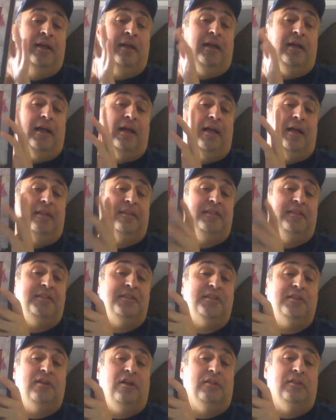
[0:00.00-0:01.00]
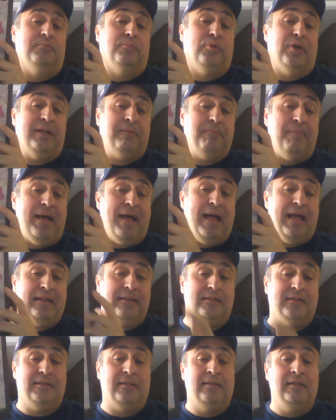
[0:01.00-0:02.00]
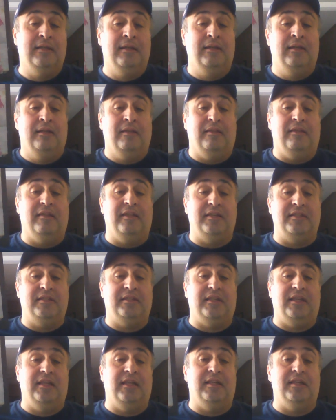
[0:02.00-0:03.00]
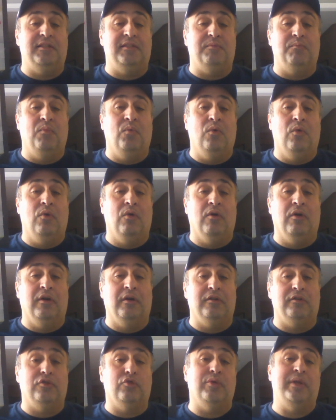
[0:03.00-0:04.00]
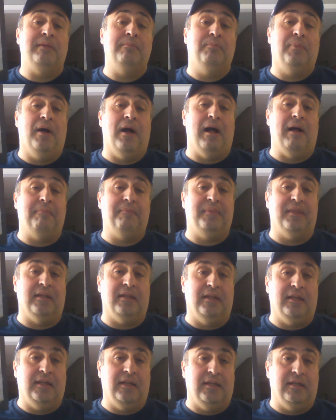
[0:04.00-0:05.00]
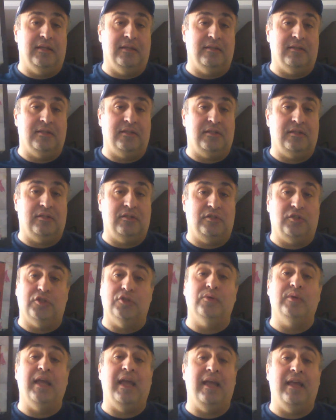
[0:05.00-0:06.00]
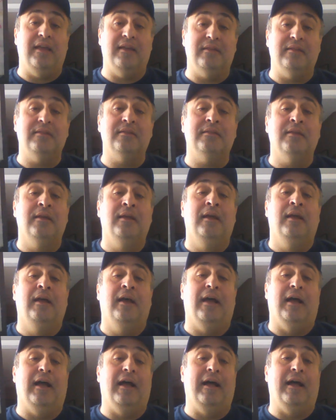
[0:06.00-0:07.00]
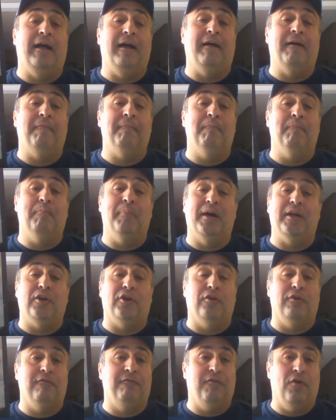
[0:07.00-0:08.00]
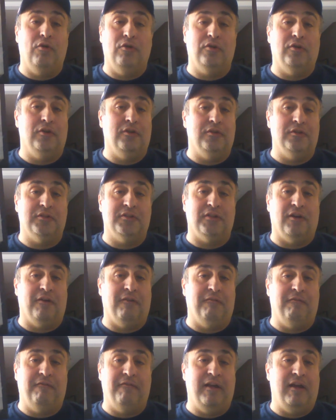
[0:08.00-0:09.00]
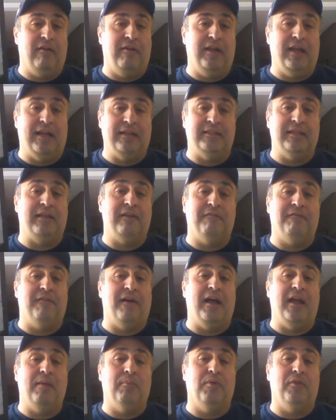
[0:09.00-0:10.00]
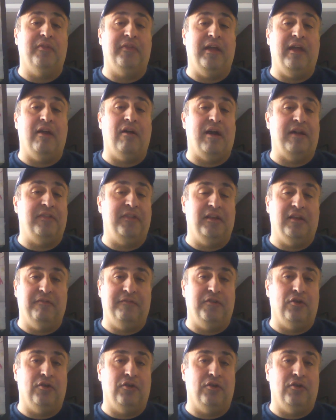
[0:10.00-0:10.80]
Uh, this is called Brickbat. This is more dream pop than it is shoegaze, um, but her vocals are very identifiable there. I think if